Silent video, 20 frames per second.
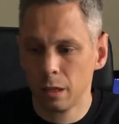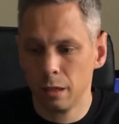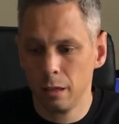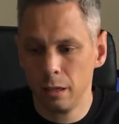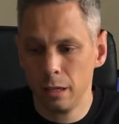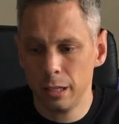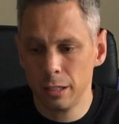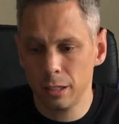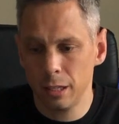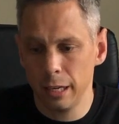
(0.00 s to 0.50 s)

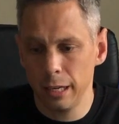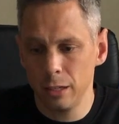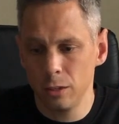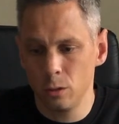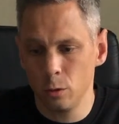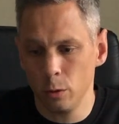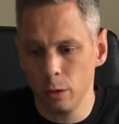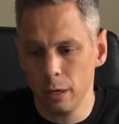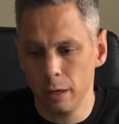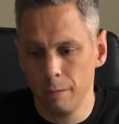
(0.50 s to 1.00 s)
Let's get
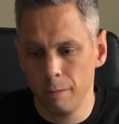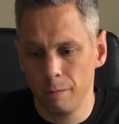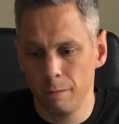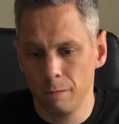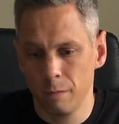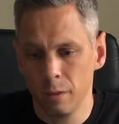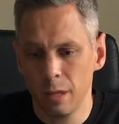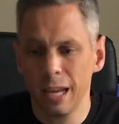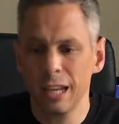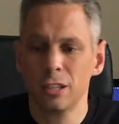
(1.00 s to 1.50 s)
into it.
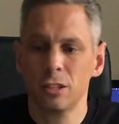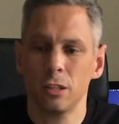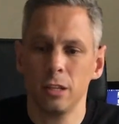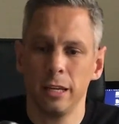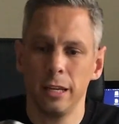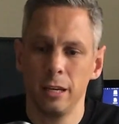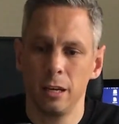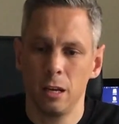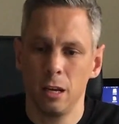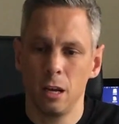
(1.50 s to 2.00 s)

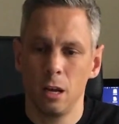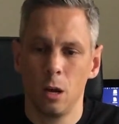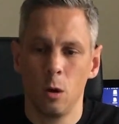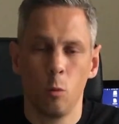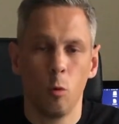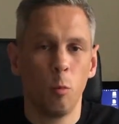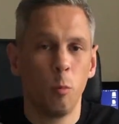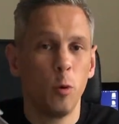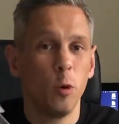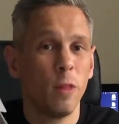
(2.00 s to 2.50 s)
Actually,
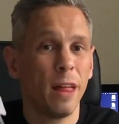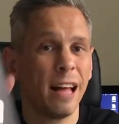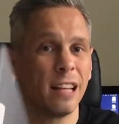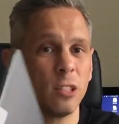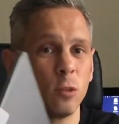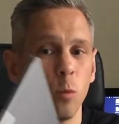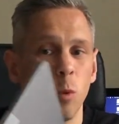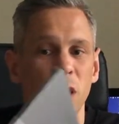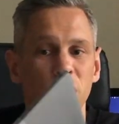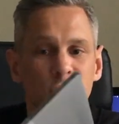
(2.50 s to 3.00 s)
we'll put that to
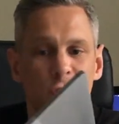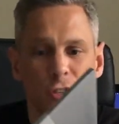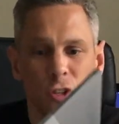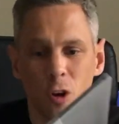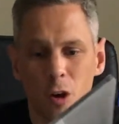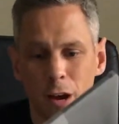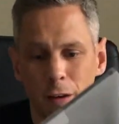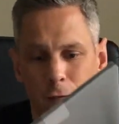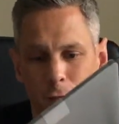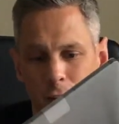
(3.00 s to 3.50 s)
one
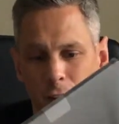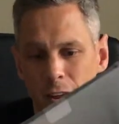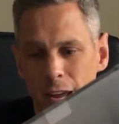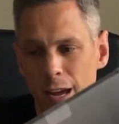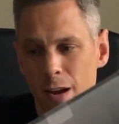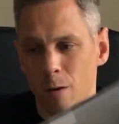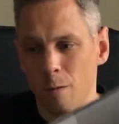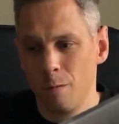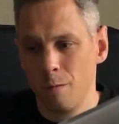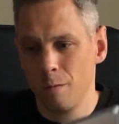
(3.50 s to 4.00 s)
side for now